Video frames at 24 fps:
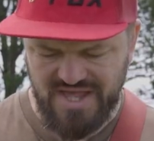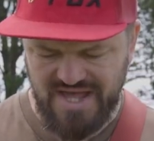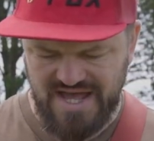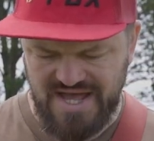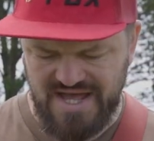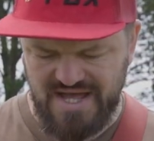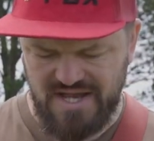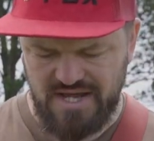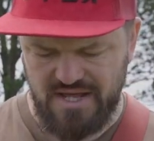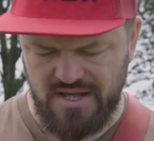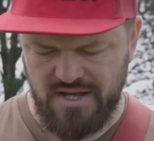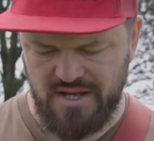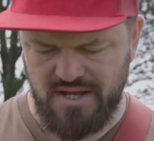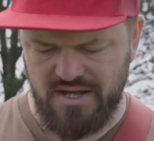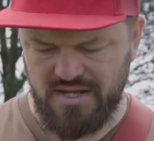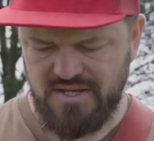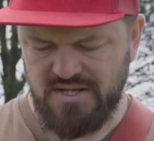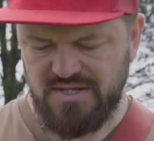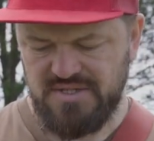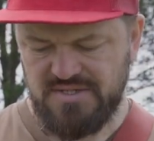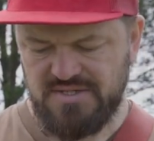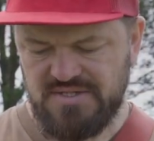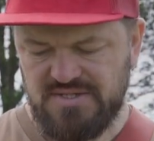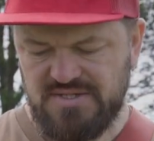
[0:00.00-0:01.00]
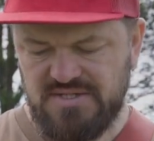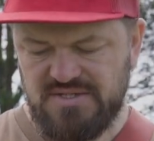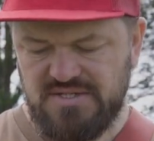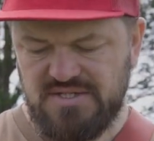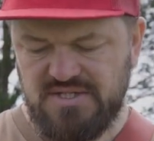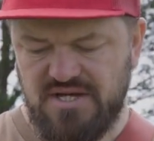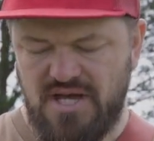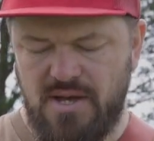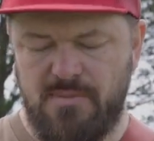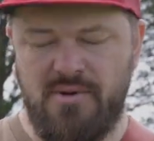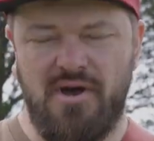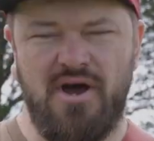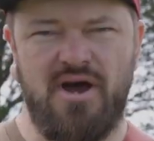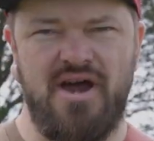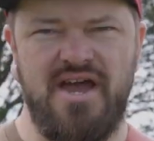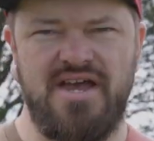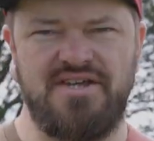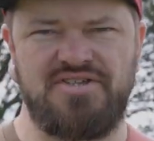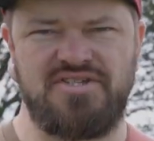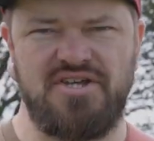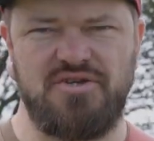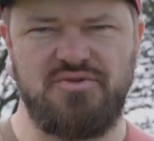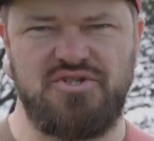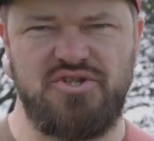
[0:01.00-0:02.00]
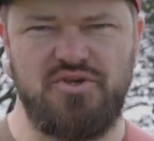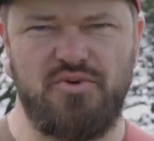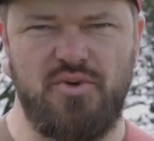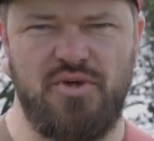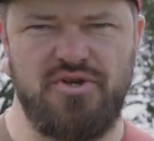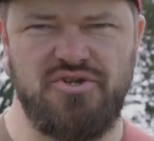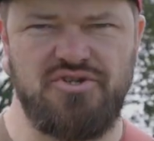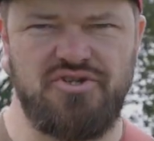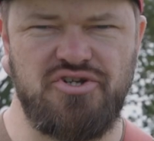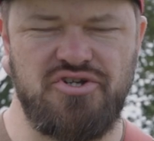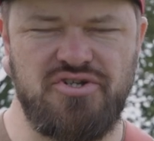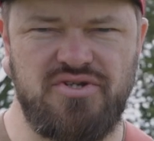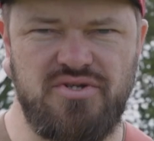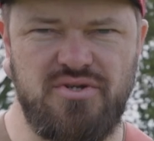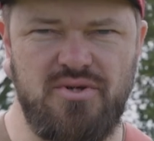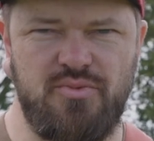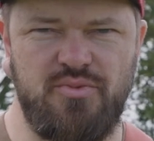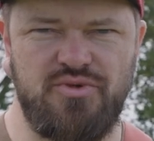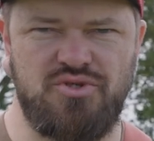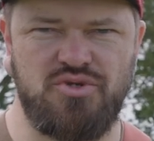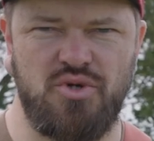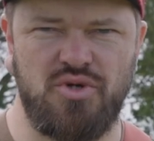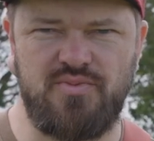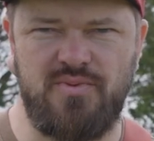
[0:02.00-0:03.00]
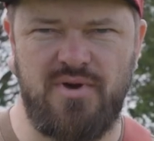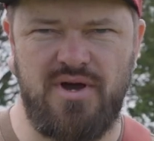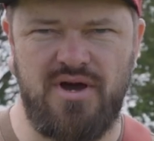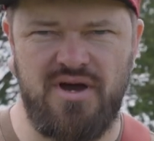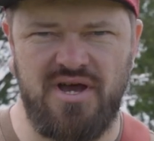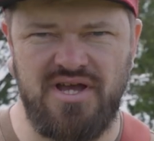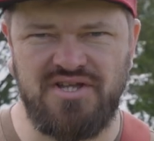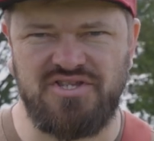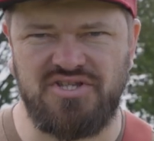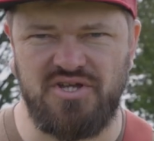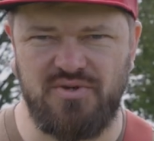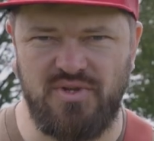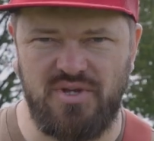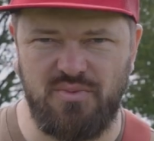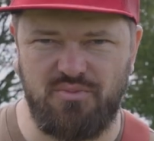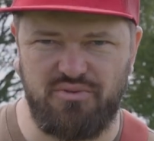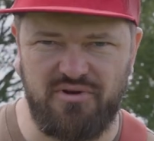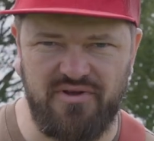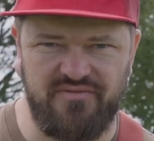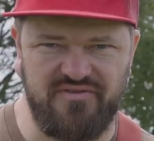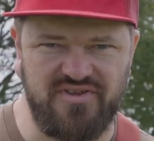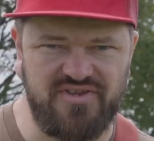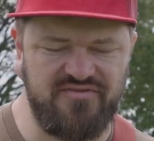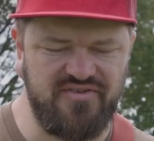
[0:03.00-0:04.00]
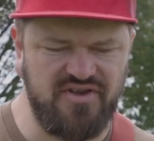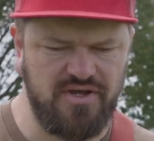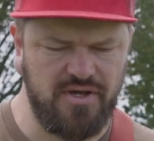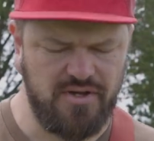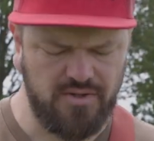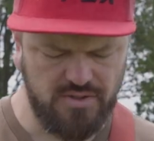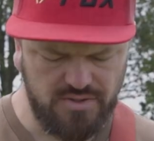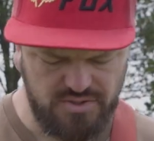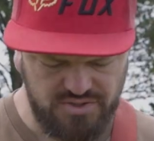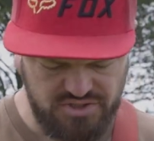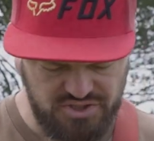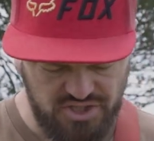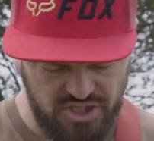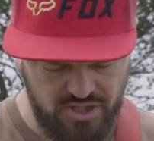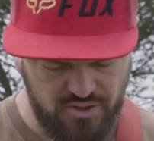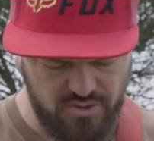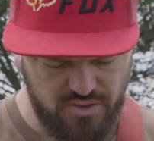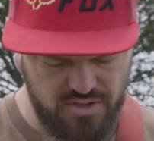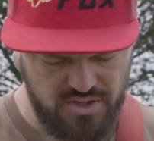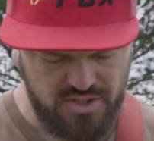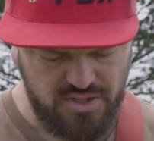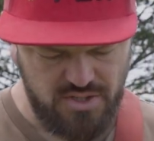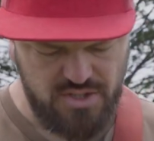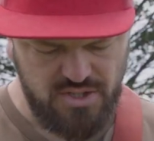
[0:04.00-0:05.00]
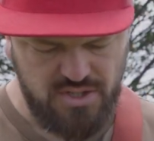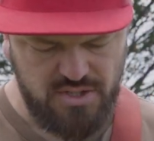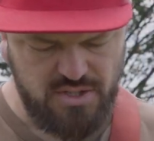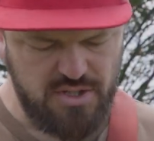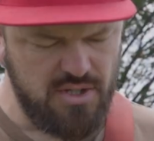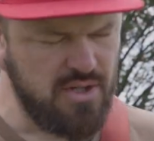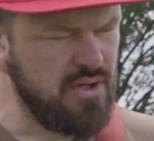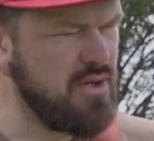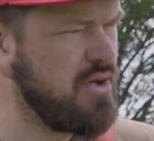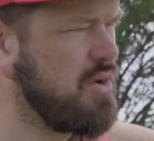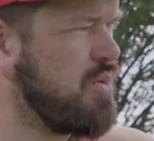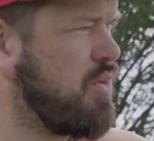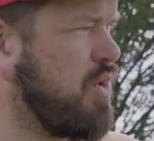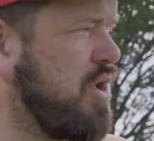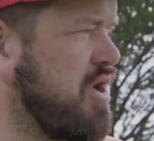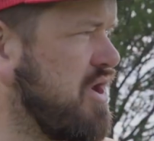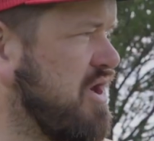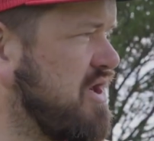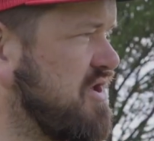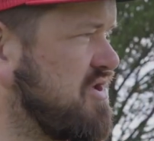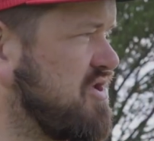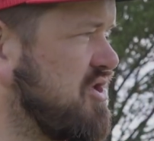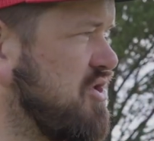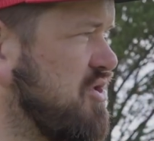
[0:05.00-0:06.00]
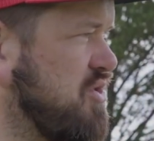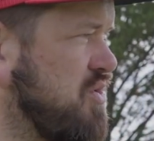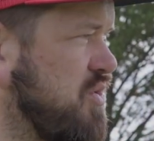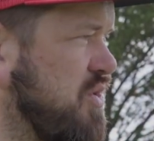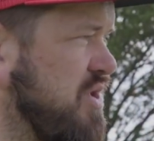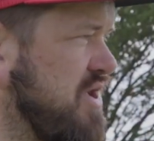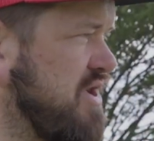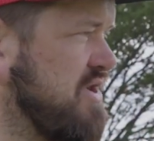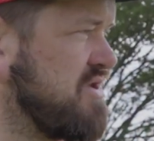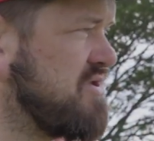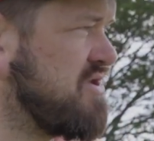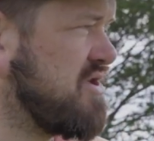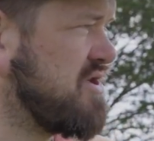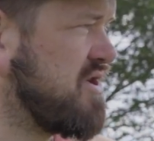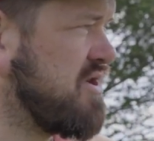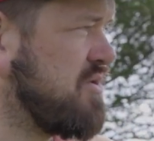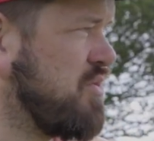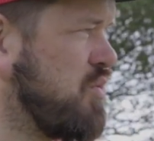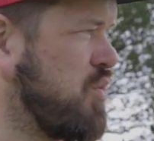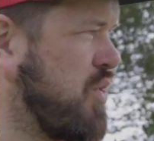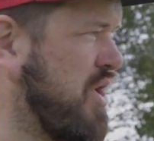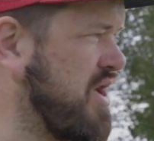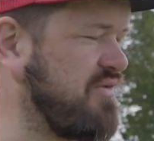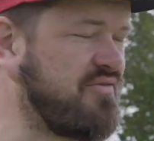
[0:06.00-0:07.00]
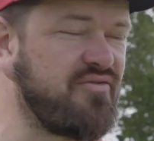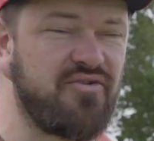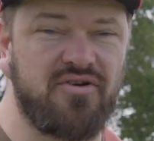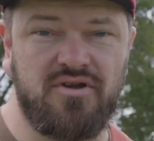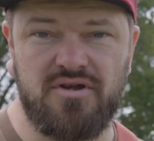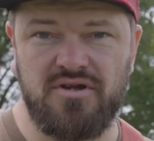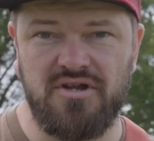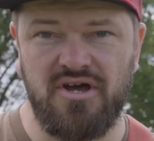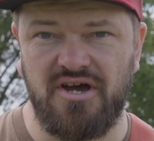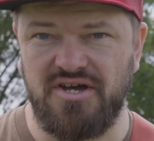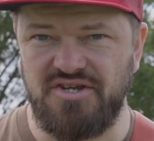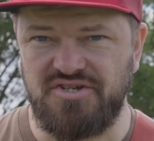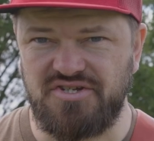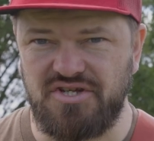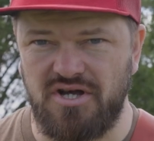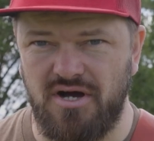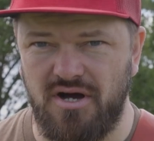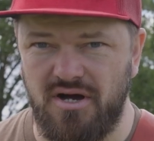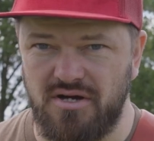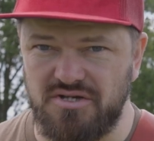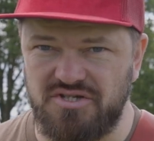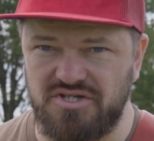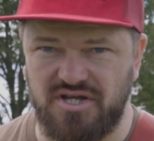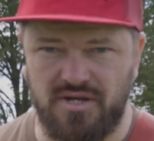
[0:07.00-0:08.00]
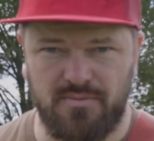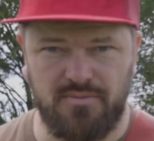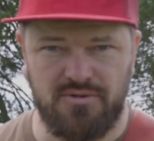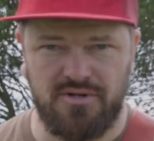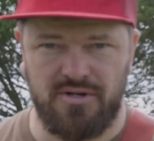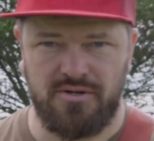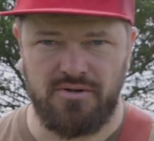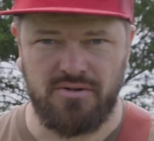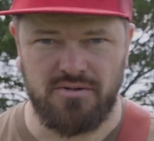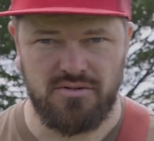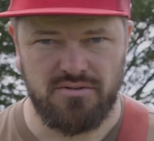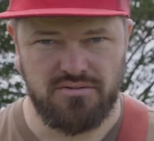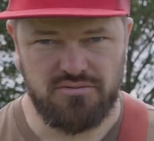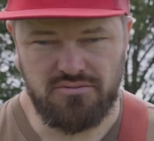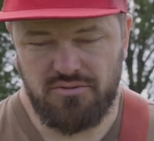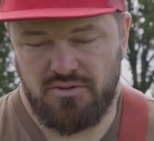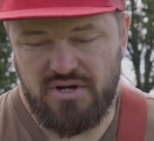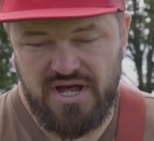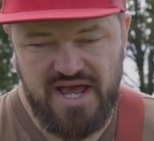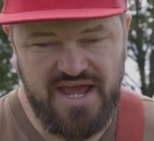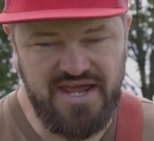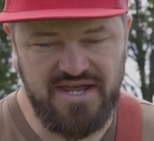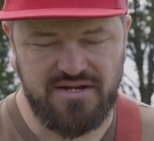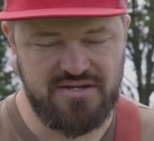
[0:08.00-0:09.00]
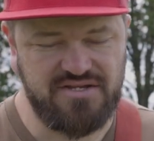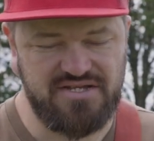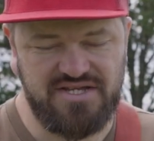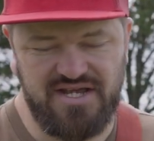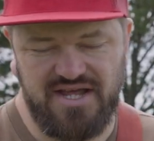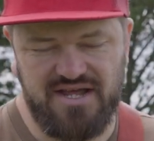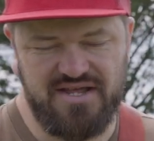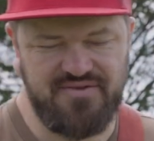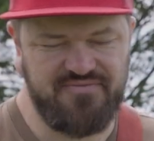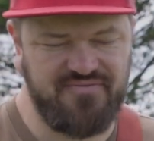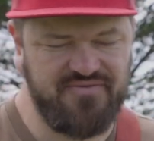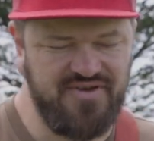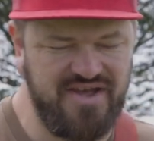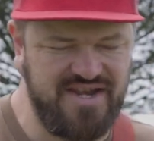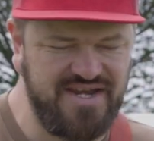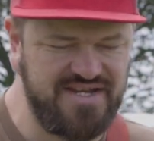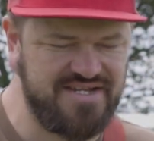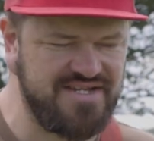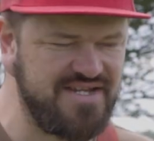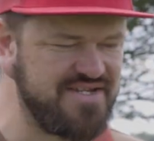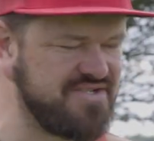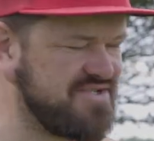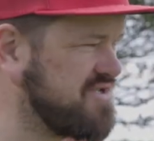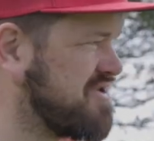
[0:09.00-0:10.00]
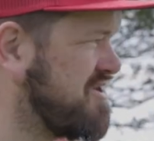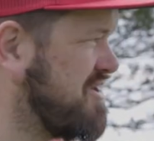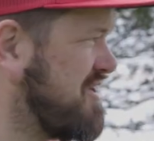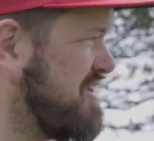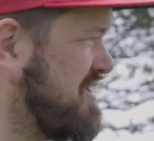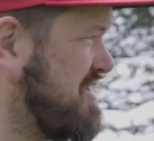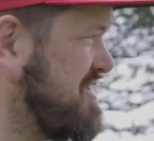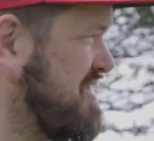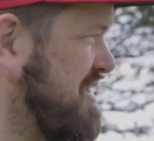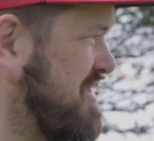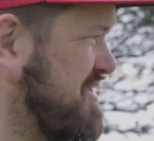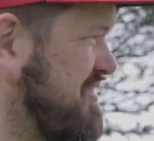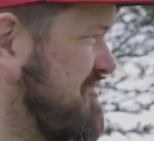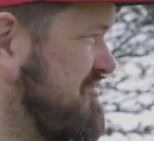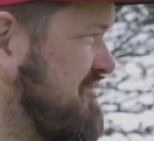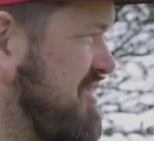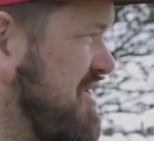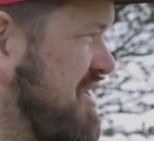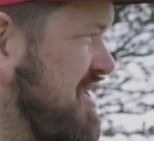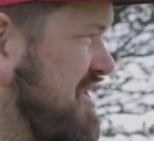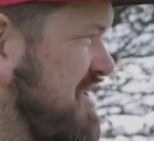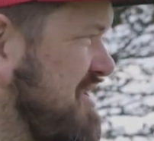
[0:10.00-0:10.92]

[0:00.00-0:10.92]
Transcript: And I'm at ISO 200. We talked about ISO in the previous video. So what I'm going to do is I'm going to wait for a nice car to come along, or a fairly decent car. I don't